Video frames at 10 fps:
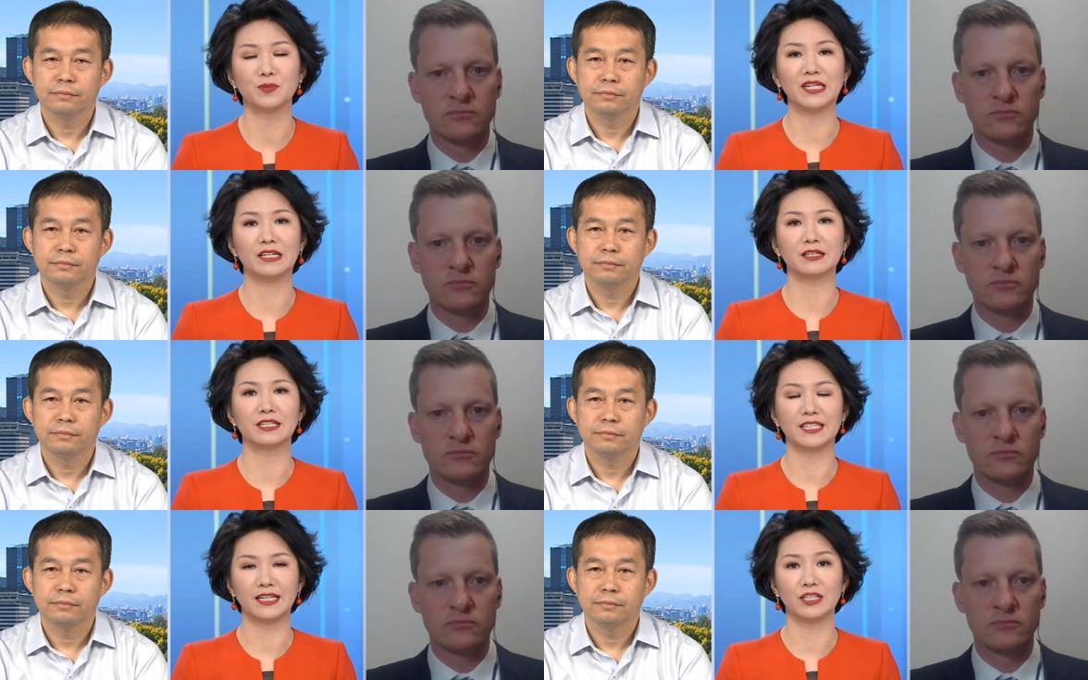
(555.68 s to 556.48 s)
Speaker 1: being
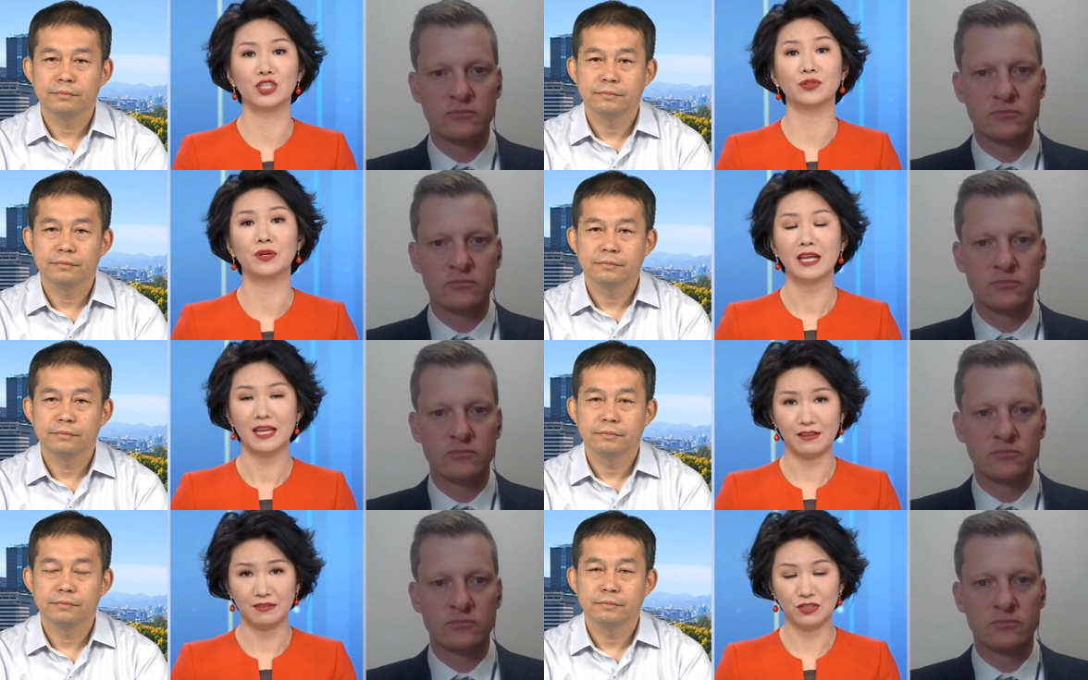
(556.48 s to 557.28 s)
undertaken to,
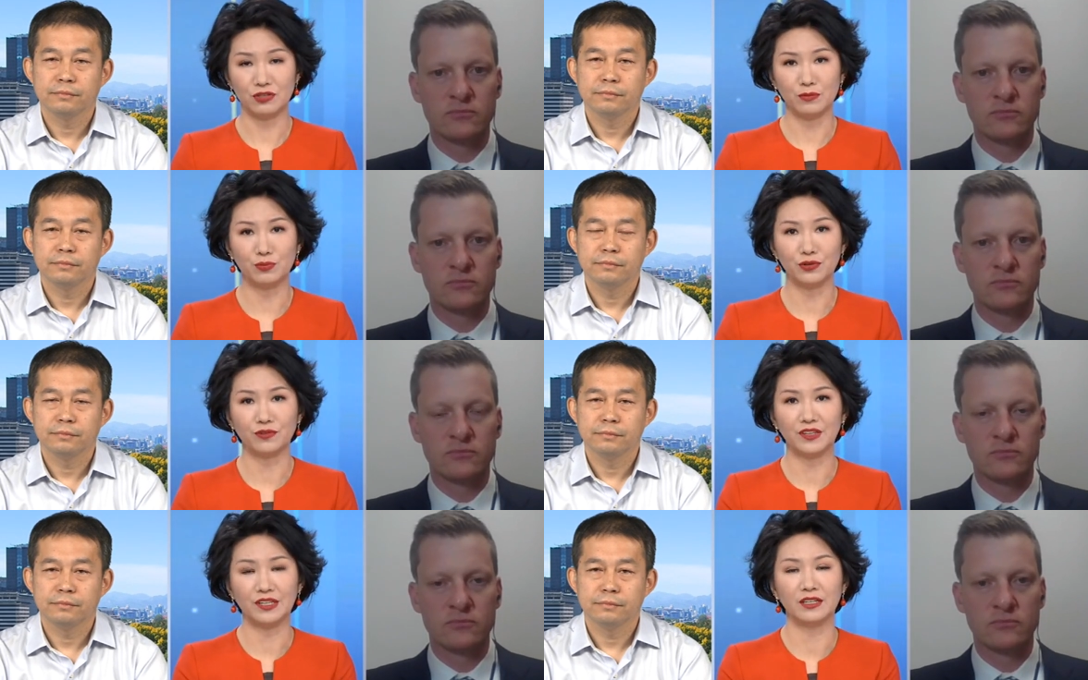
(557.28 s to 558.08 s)
in, to
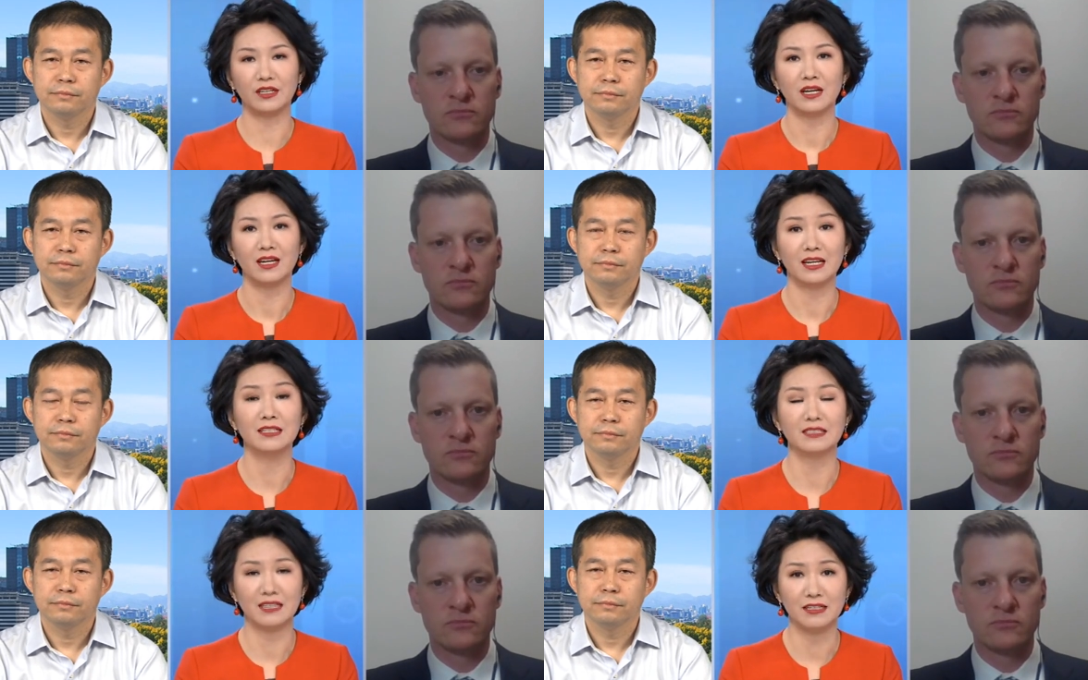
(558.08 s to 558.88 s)
improve the
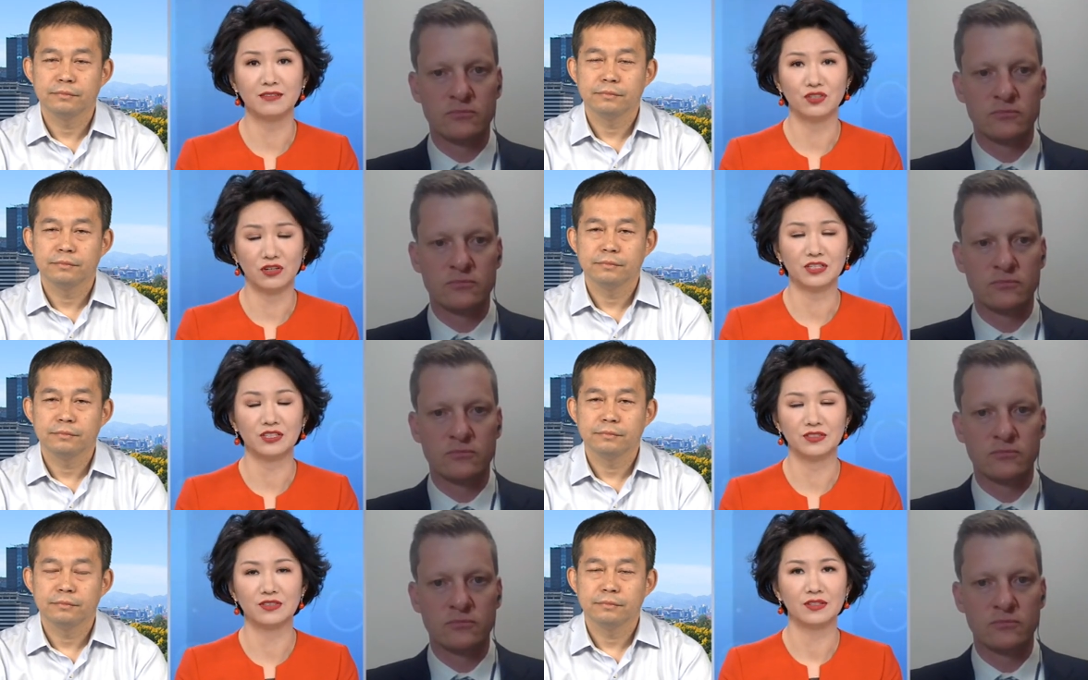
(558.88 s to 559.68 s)
incentive
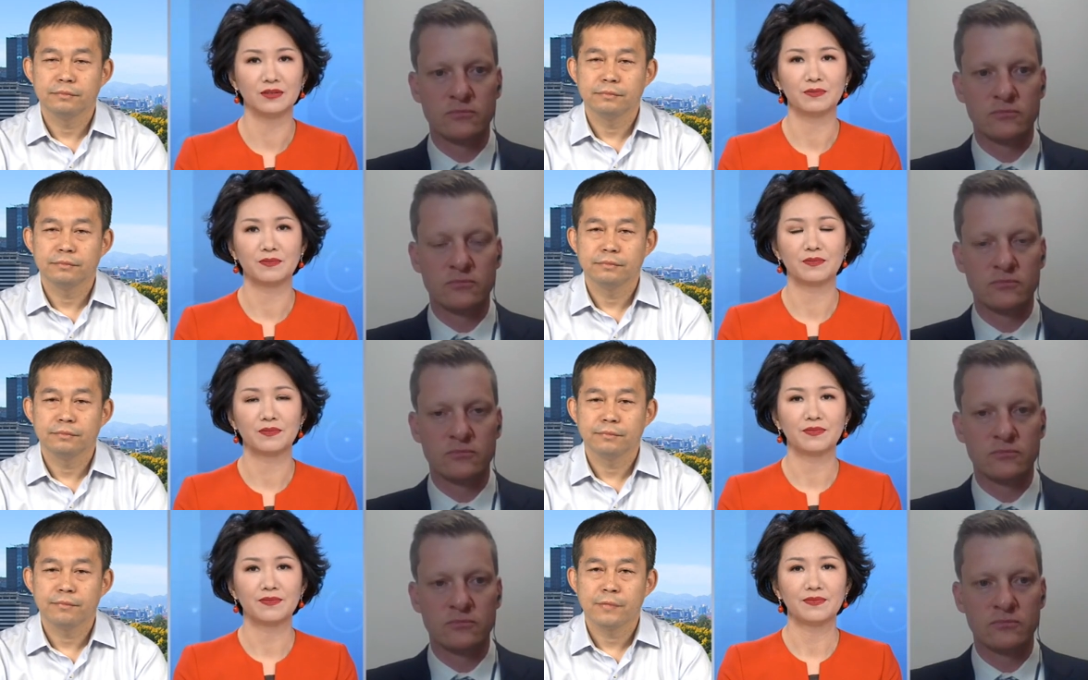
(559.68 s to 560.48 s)
structures?
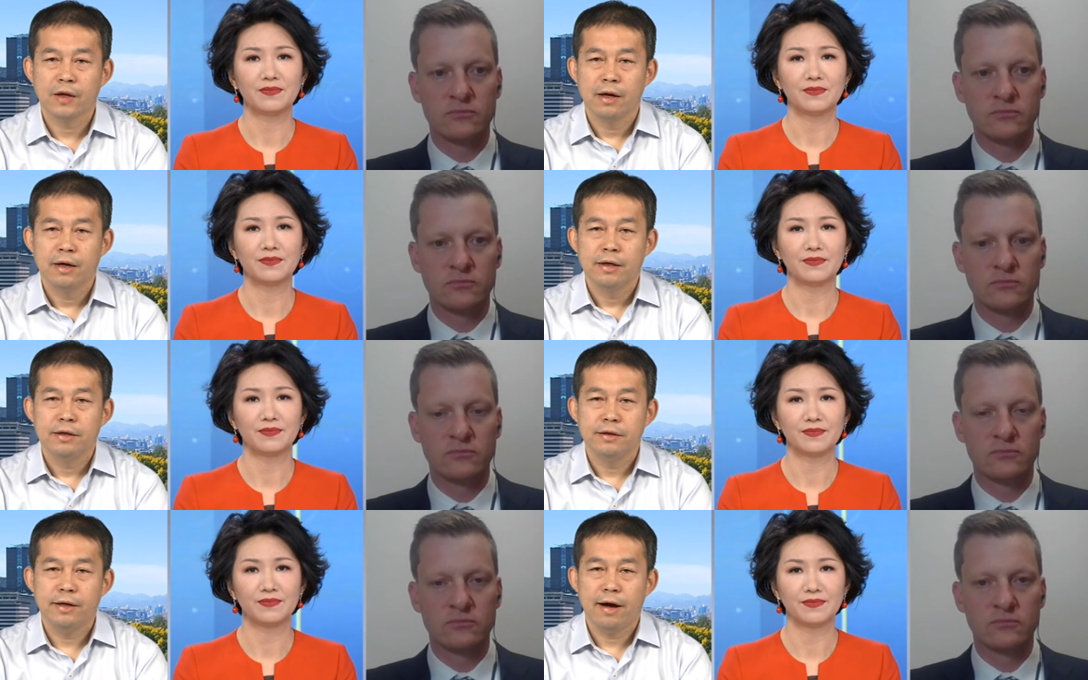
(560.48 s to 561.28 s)

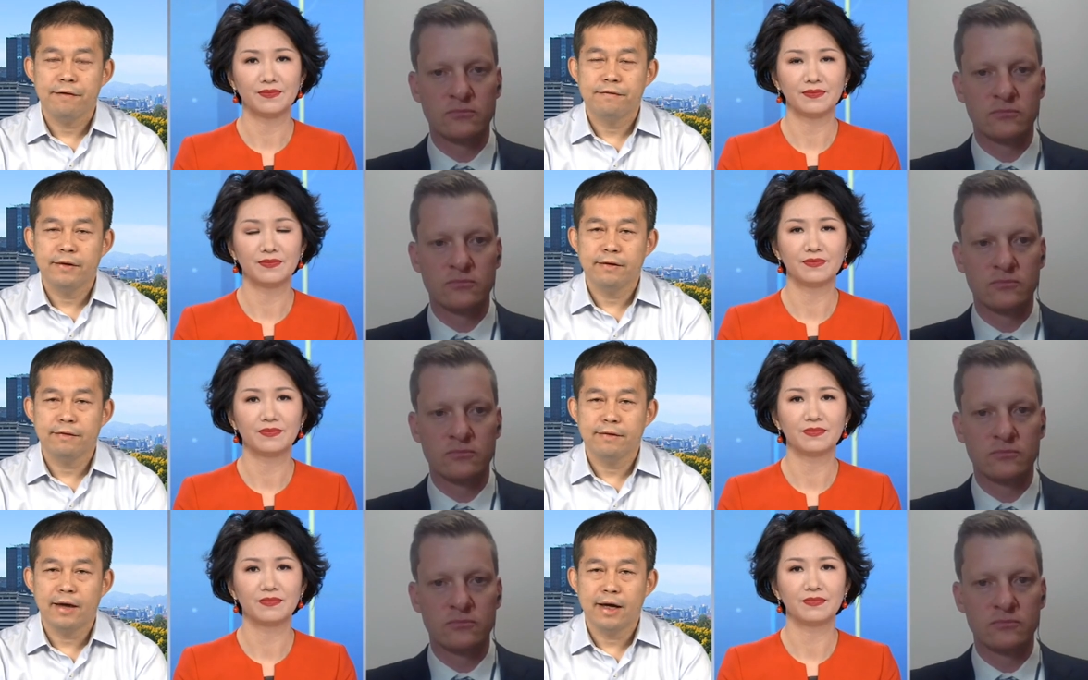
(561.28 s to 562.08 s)
Speaker 2: Yeah, I
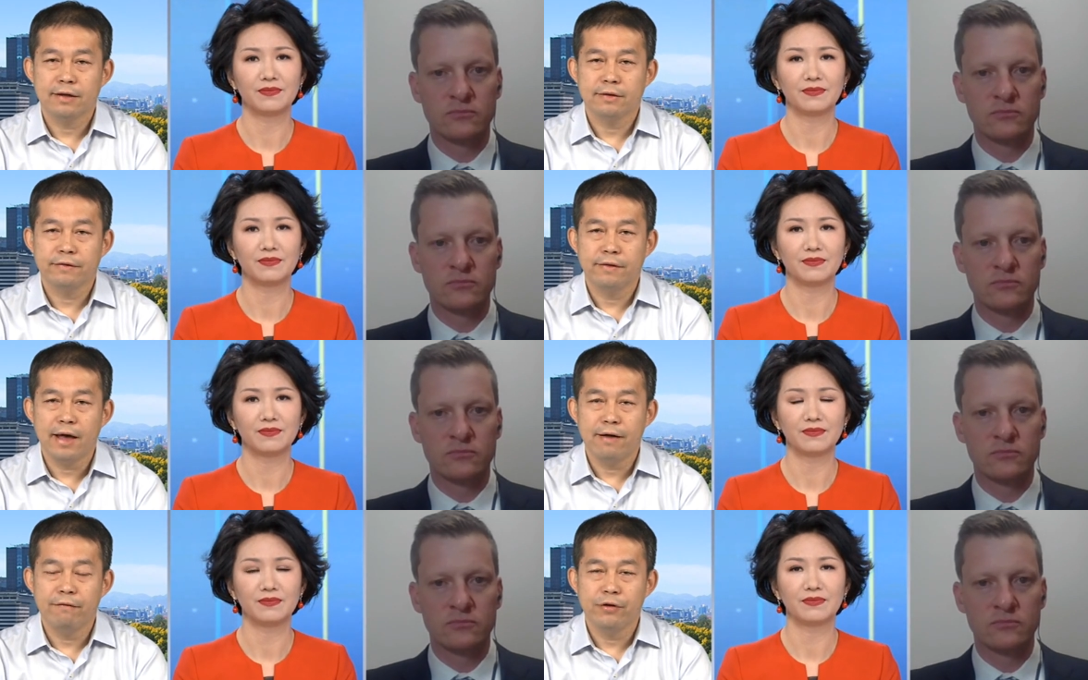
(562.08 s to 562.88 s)
think that
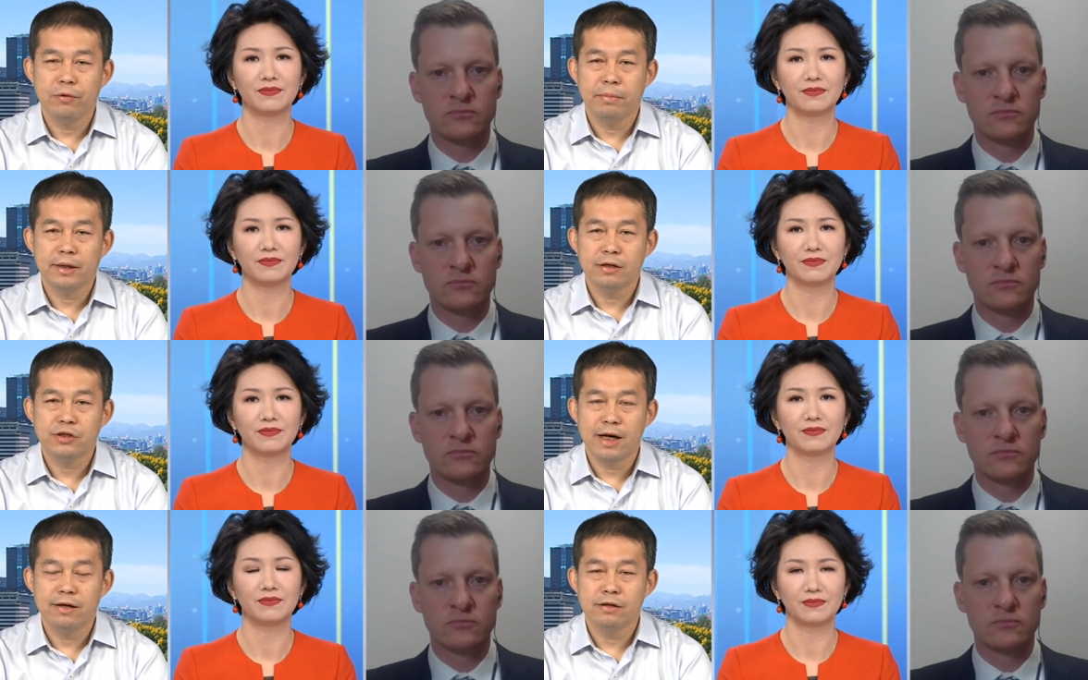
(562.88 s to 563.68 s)
that will be a
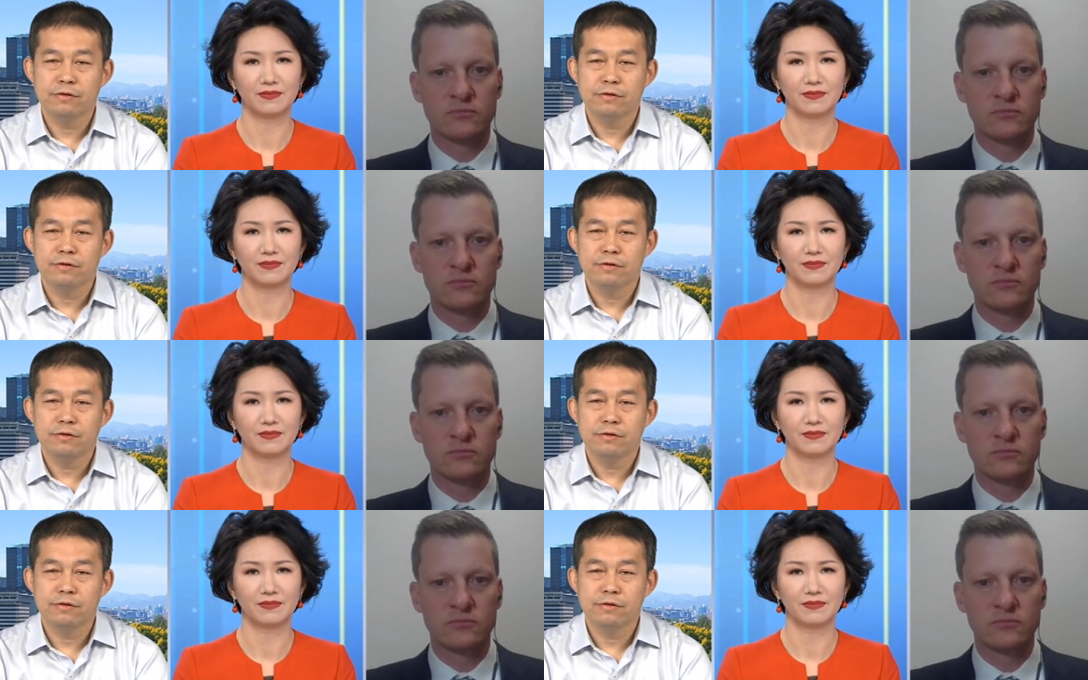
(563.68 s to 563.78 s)
challenge